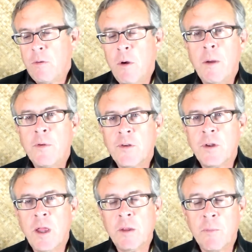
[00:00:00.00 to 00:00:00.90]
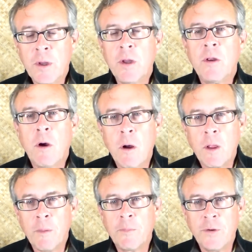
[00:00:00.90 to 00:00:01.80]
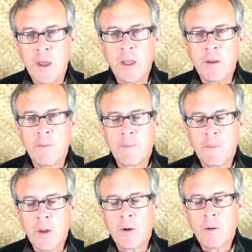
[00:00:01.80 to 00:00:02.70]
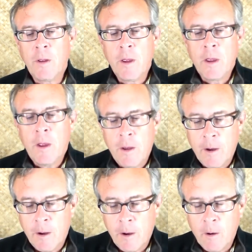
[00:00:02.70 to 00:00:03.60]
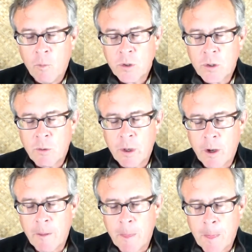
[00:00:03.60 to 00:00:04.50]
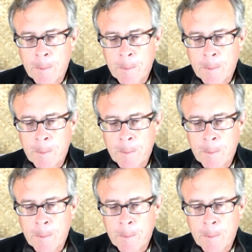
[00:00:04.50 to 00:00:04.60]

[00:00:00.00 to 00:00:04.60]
I don't know. I'm just let, bringing you all up to date here uh, on what's going on.